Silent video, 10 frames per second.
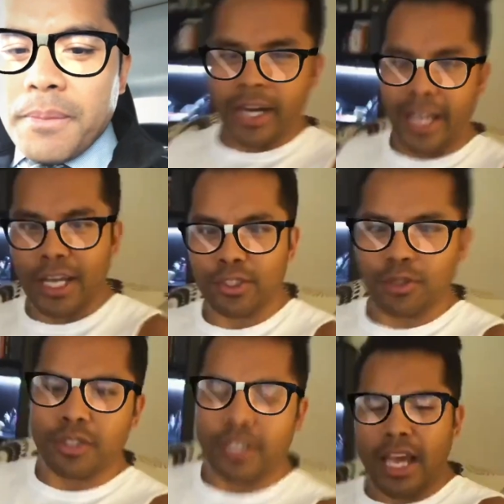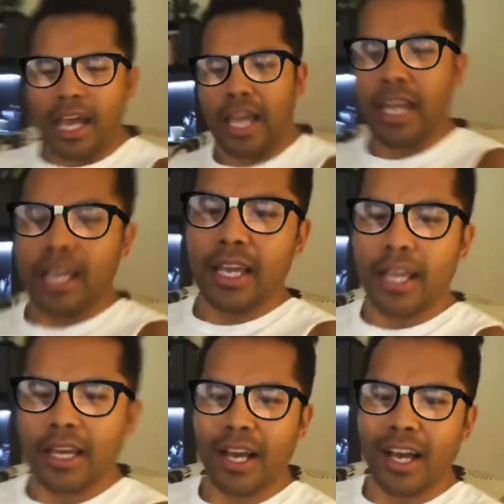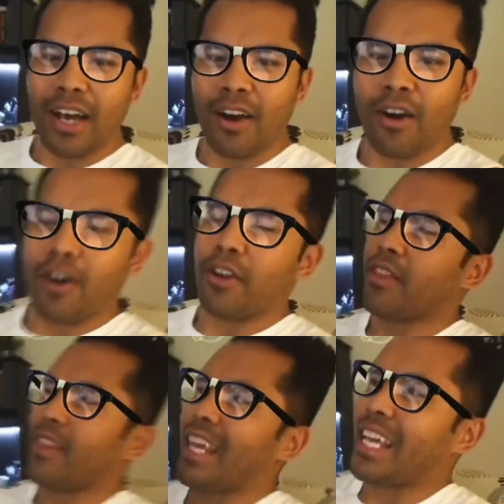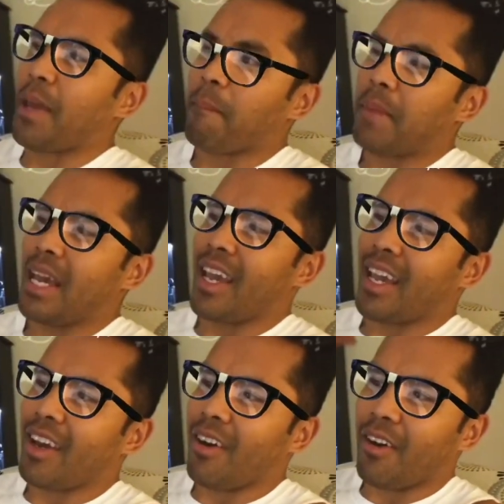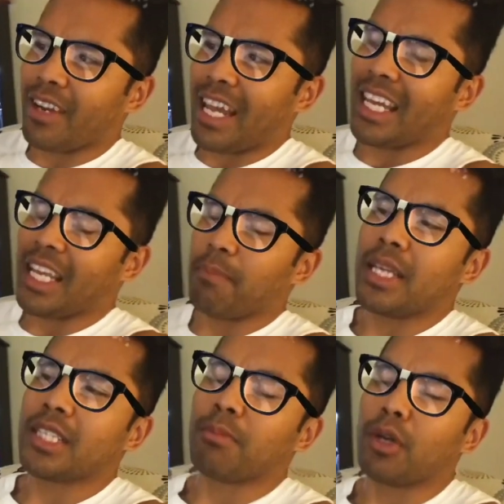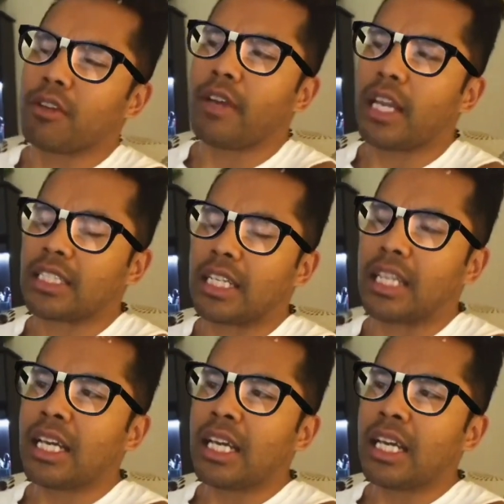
Alright guys, so today on Thinking Big on Daily Beast Motivation,